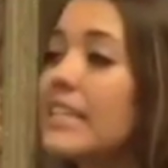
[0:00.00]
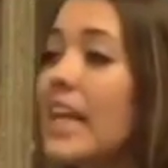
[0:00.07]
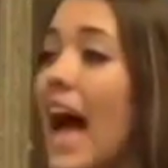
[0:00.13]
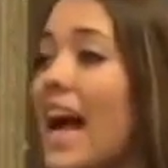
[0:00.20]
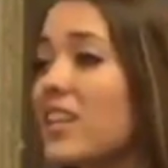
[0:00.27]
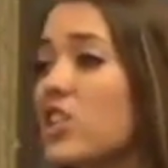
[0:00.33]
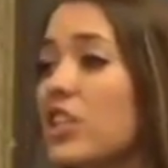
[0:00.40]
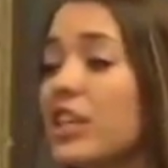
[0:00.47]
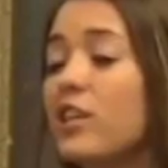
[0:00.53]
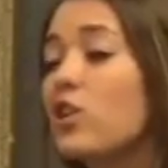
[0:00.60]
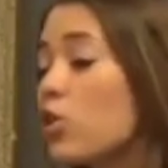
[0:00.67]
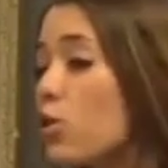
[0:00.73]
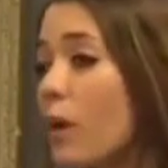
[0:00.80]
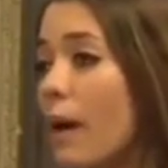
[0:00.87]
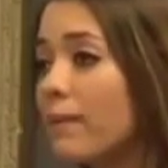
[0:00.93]
He's actually an
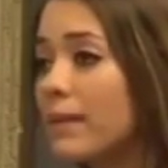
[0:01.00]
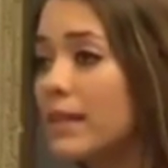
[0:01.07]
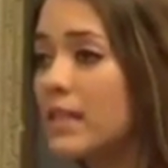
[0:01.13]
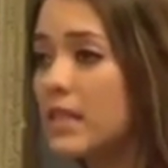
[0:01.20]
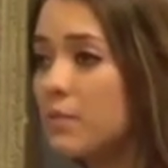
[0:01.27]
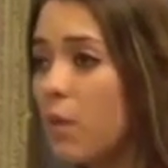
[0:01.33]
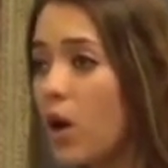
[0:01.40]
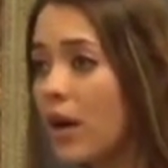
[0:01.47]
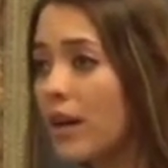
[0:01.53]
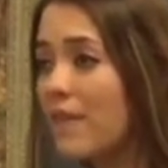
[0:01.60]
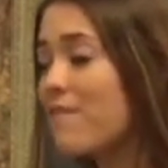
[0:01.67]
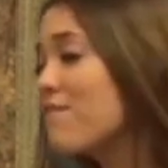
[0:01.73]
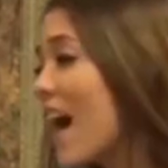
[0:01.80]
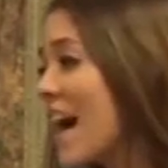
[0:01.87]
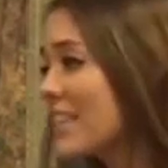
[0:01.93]
incredibly
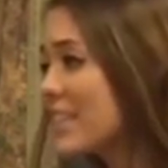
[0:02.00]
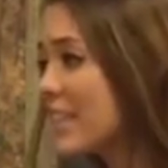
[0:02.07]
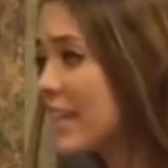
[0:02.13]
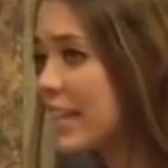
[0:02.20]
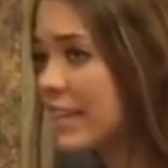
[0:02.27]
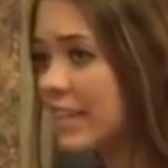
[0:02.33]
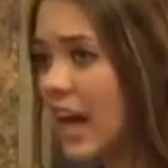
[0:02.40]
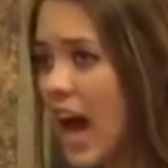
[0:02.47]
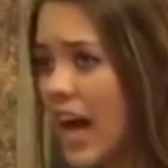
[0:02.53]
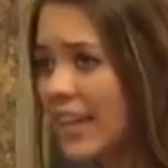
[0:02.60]
smart and fascinating